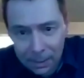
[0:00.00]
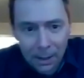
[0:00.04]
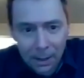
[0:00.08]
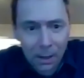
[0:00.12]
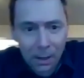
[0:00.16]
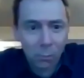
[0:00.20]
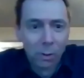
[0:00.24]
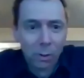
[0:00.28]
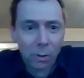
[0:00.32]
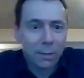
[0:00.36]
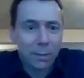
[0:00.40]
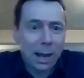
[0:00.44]

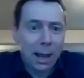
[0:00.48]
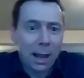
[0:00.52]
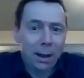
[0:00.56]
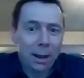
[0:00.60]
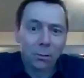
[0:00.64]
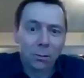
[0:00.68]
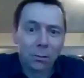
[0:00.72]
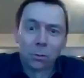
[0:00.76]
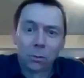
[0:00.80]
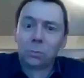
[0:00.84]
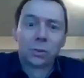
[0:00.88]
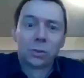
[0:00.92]
We've had
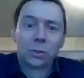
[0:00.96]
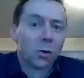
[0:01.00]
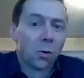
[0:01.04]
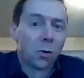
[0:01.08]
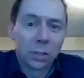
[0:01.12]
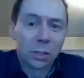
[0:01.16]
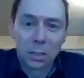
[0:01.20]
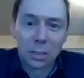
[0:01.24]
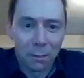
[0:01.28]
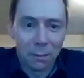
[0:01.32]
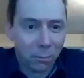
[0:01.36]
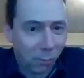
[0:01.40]
all sorts
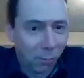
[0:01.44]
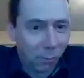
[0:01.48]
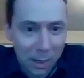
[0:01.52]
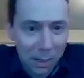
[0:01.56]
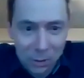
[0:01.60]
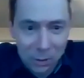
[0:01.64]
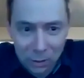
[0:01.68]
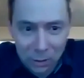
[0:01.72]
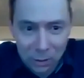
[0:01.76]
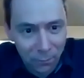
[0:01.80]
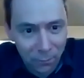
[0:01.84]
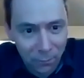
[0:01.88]
of different
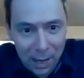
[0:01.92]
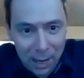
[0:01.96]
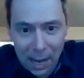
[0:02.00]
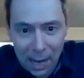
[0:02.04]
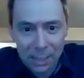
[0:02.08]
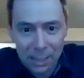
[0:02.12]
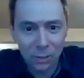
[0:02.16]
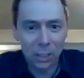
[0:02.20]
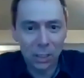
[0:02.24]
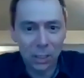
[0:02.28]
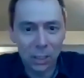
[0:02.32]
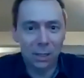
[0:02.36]
rates of
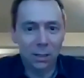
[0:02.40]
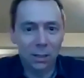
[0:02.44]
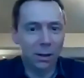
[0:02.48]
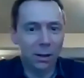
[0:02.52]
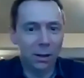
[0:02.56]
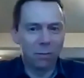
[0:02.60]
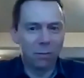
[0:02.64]
VAT.